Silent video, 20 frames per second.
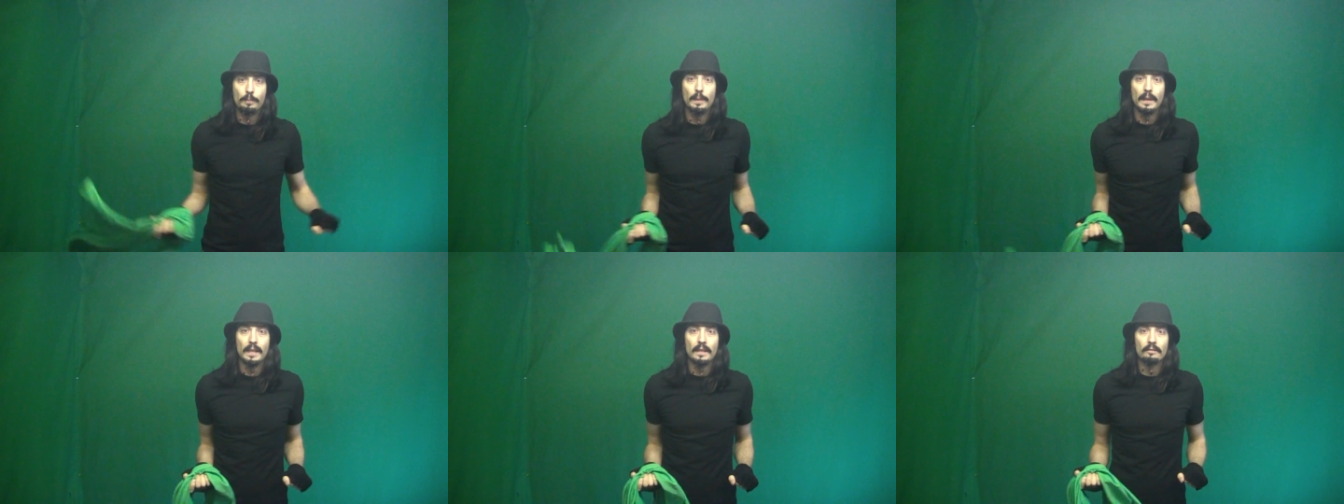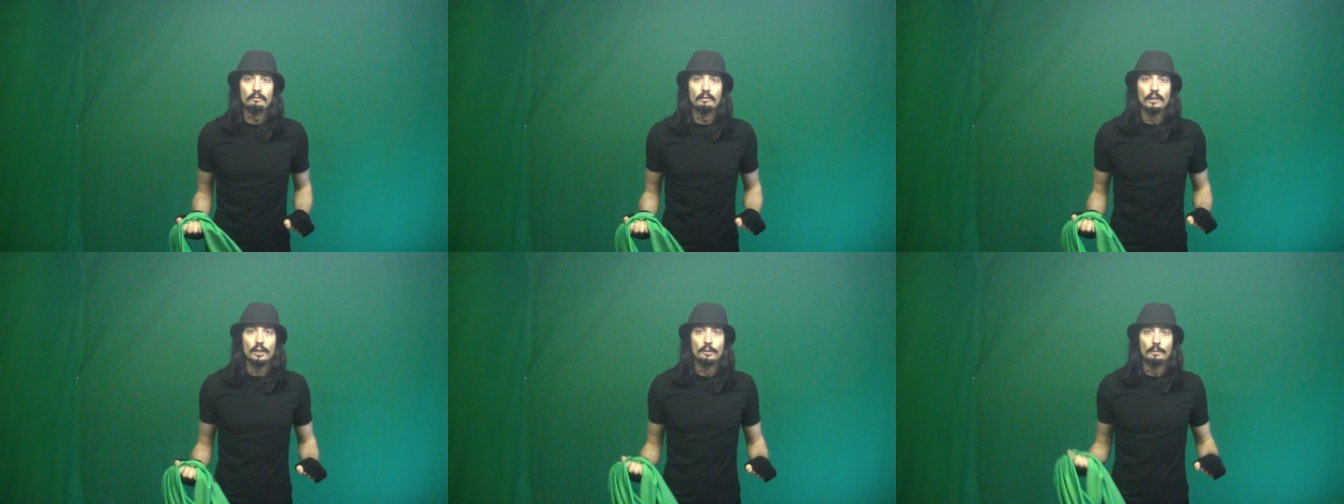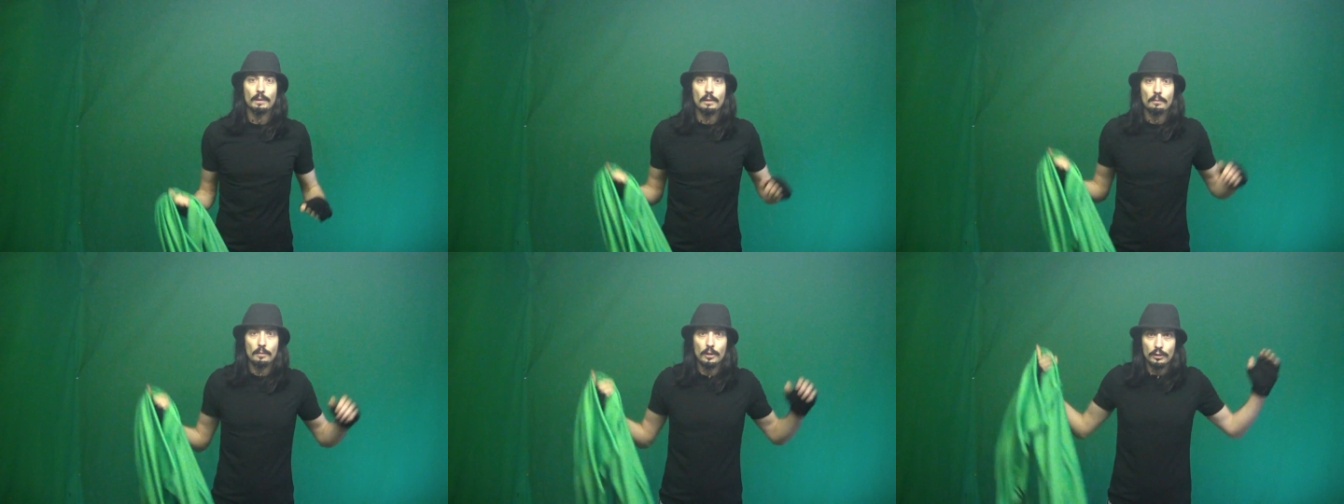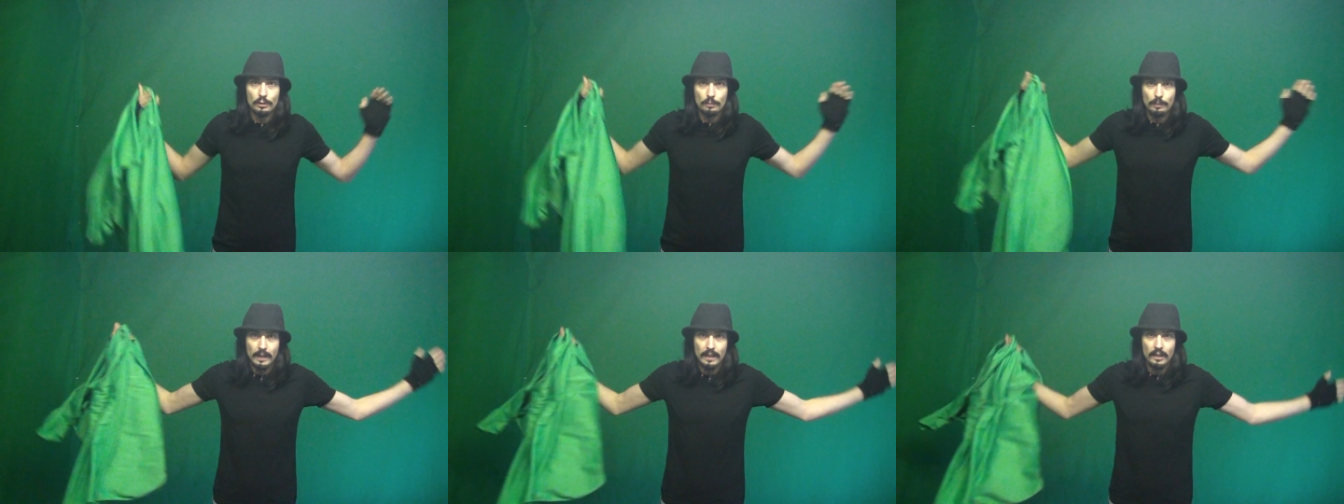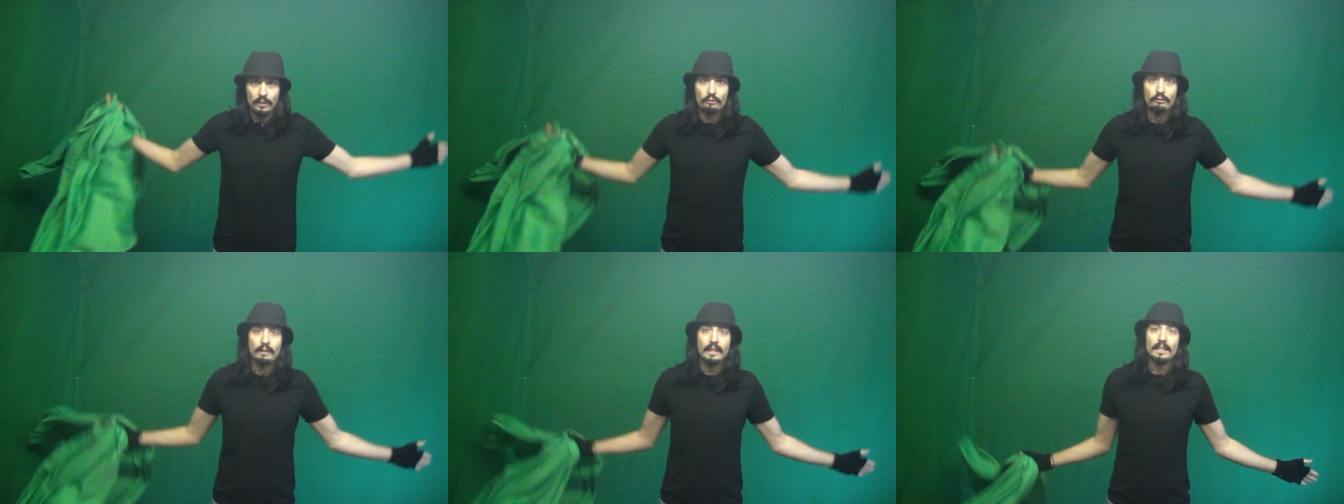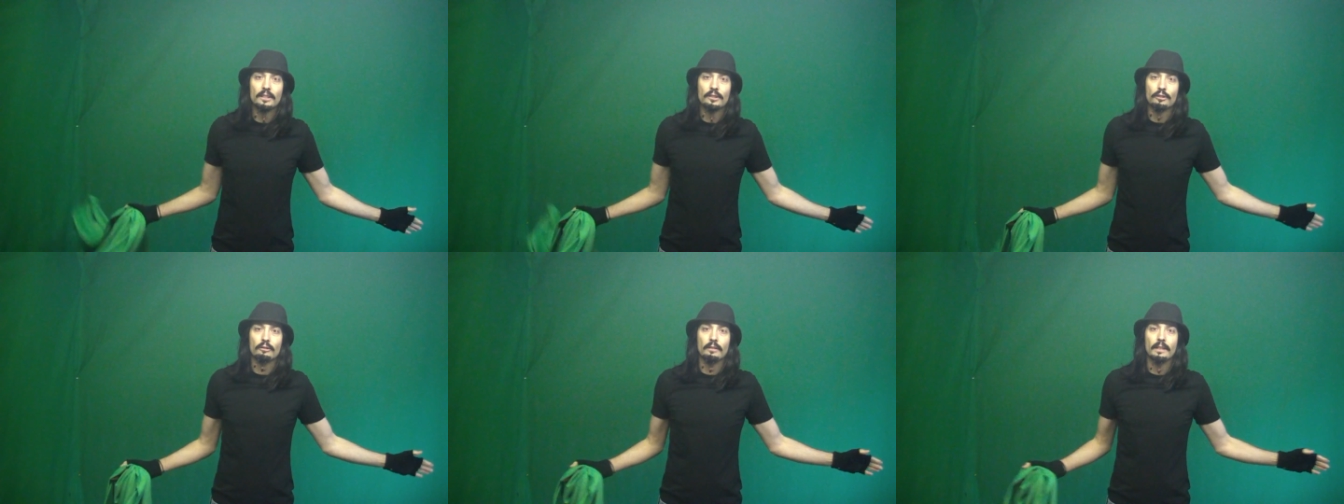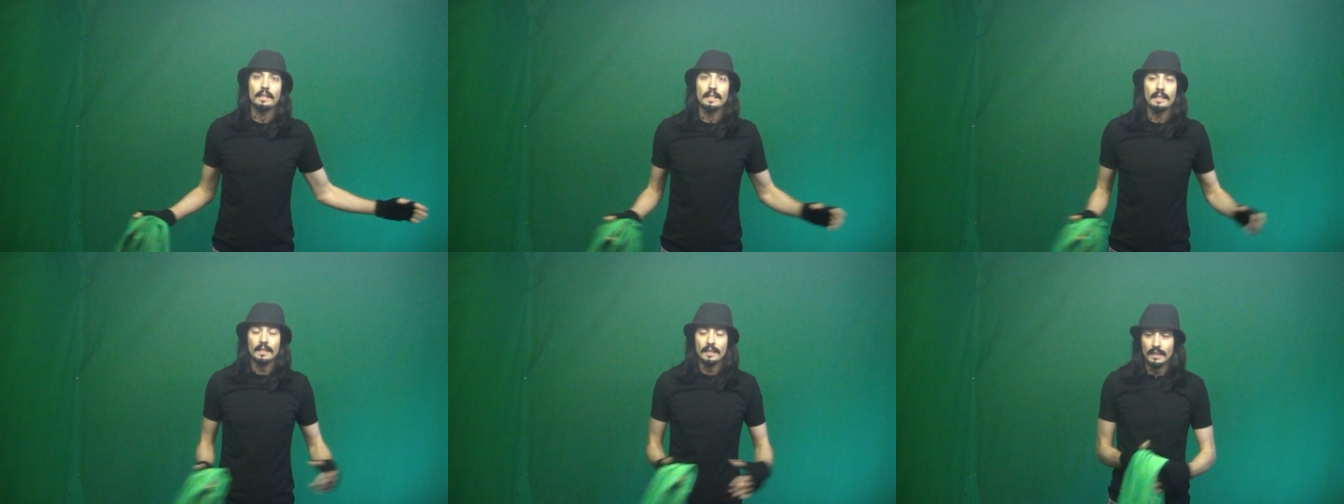bigger room and a much bigger green
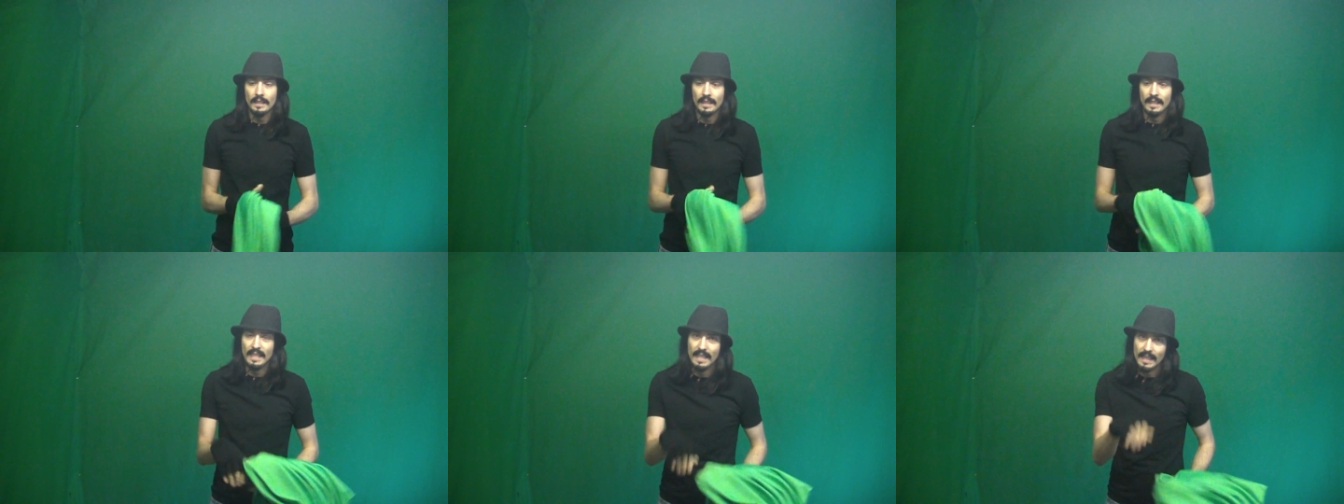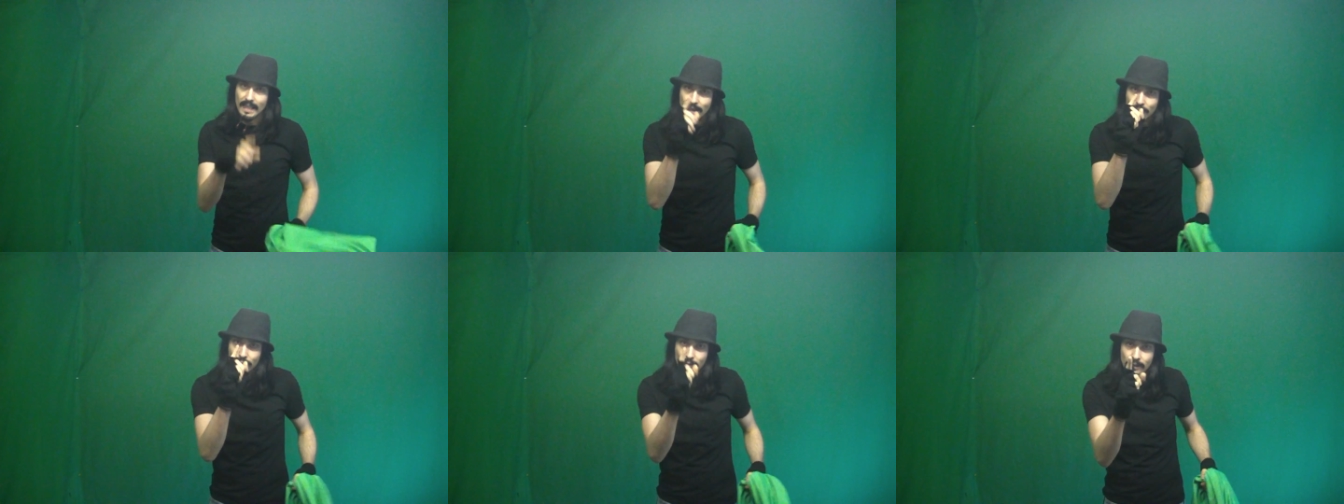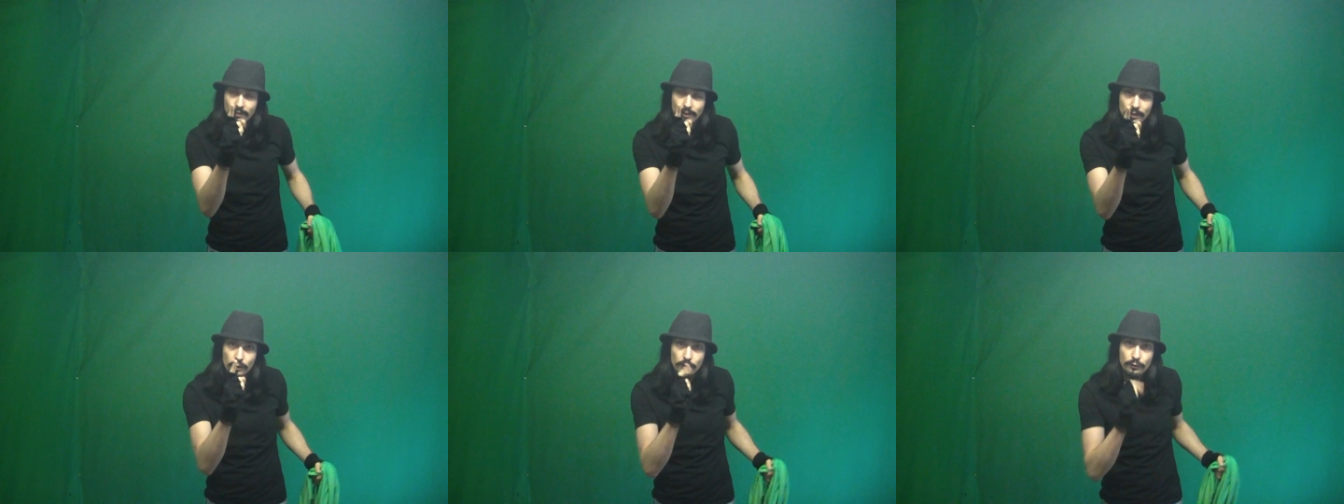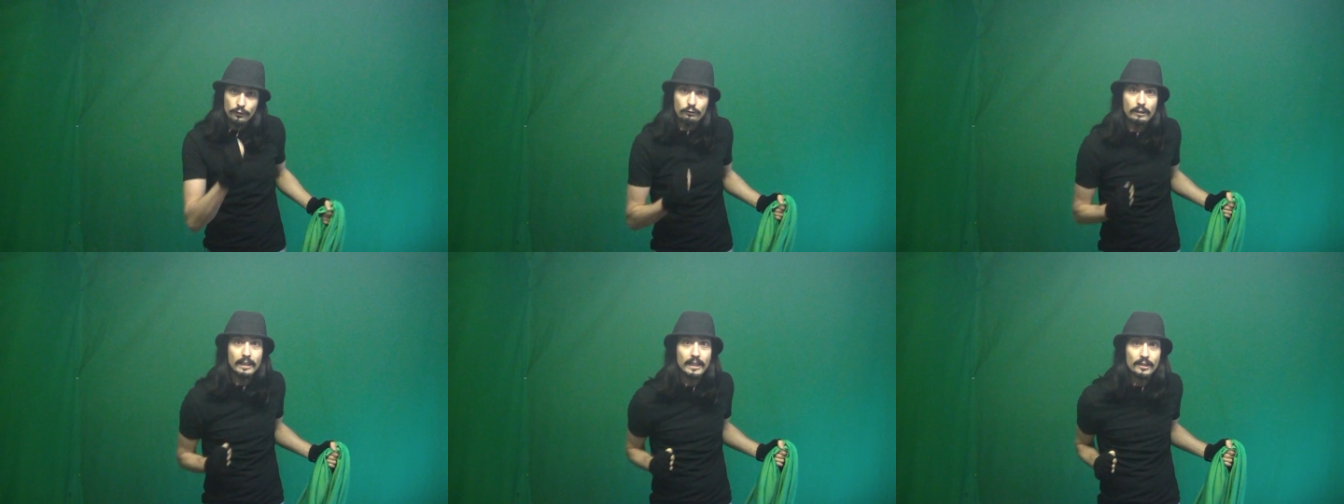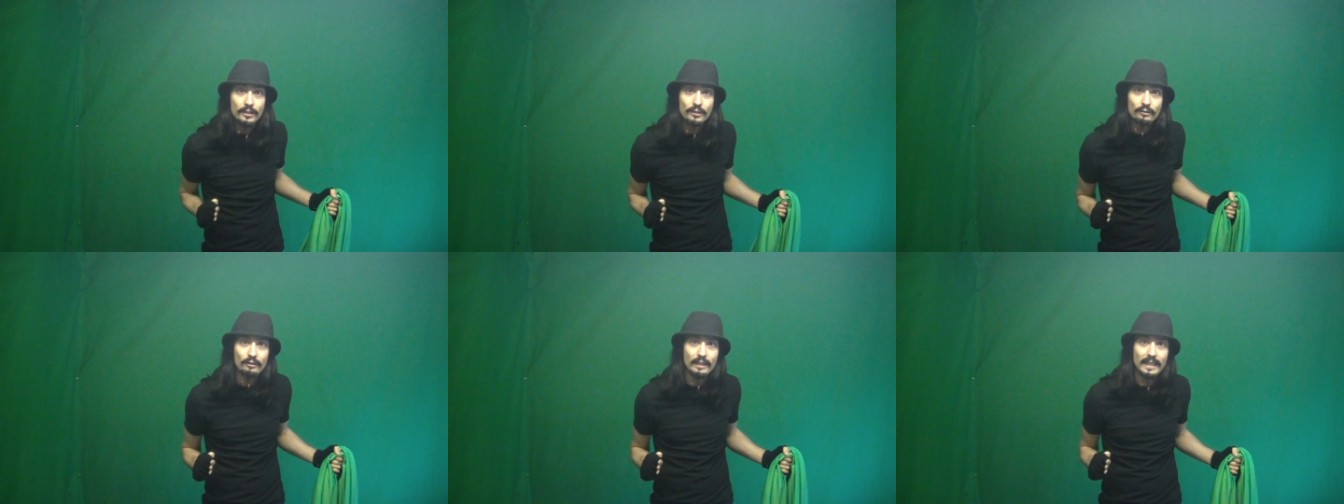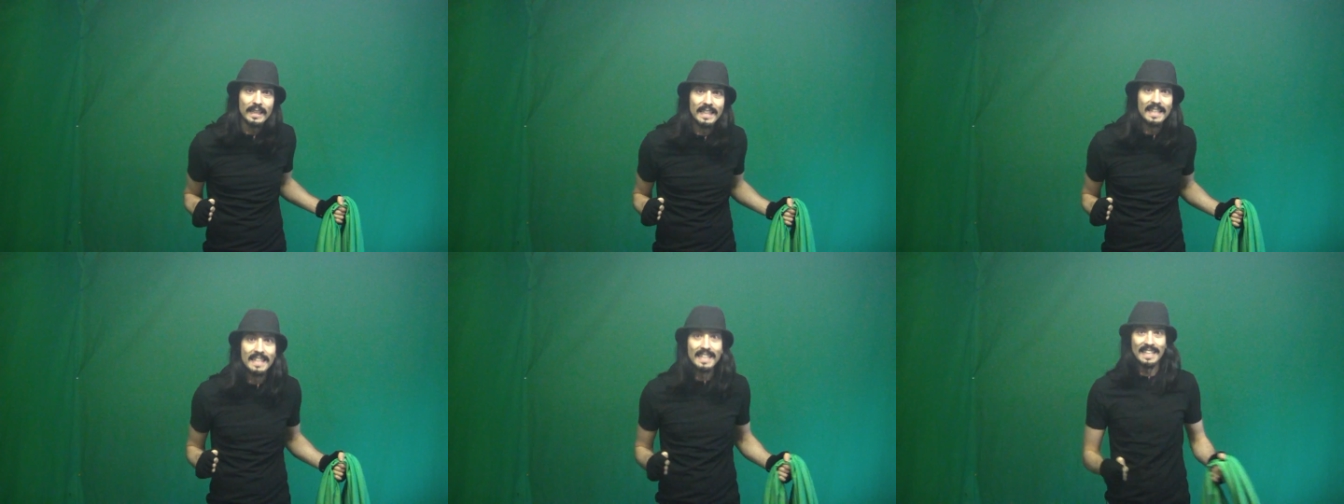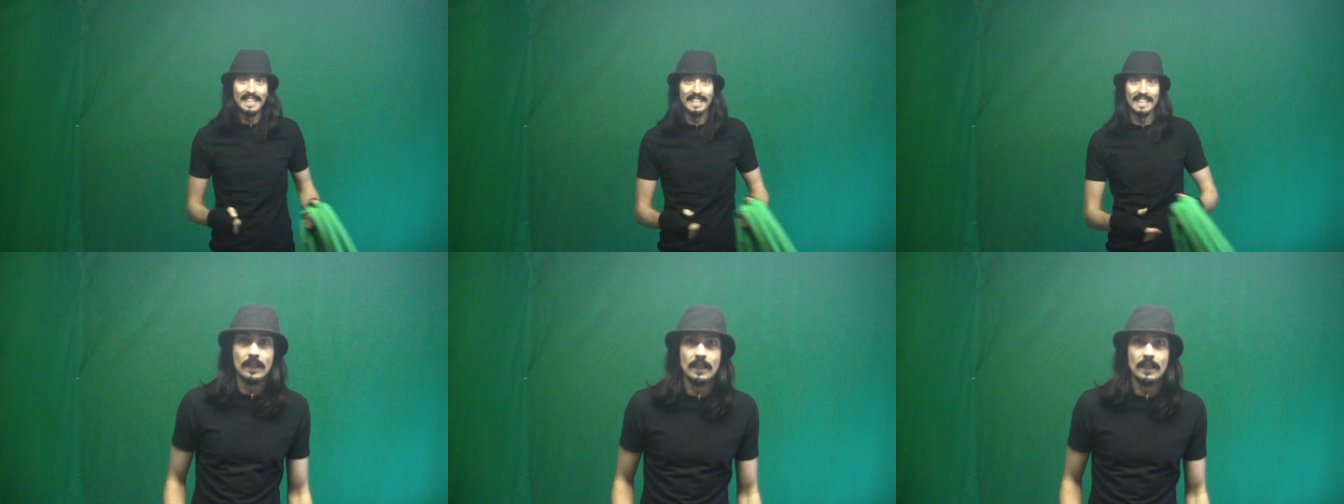screen. You can never have enough green screen.